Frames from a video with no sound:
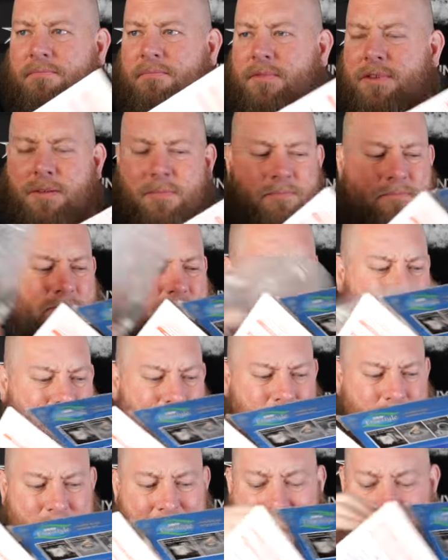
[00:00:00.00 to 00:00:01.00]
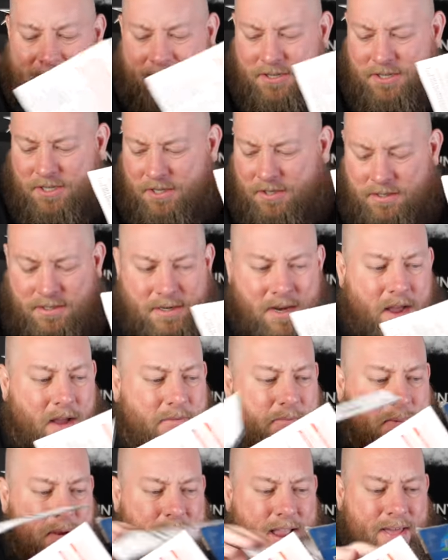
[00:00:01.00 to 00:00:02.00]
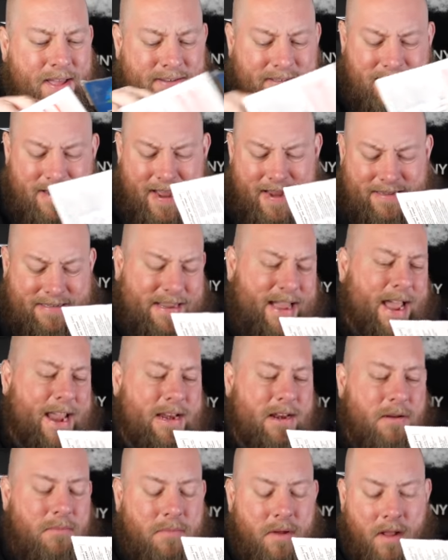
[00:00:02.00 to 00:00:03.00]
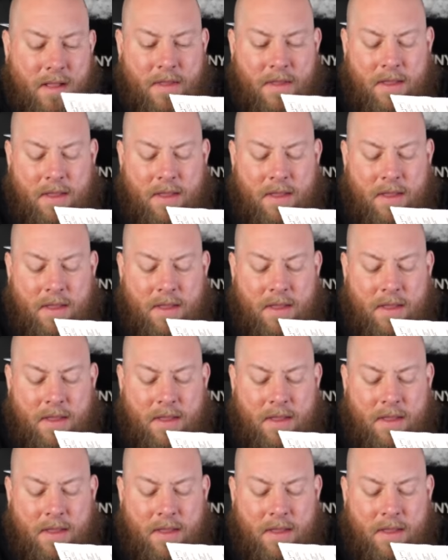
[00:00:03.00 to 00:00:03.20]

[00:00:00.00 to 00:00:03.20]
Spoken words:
some packaging stuff. But yeah, that's a nice item.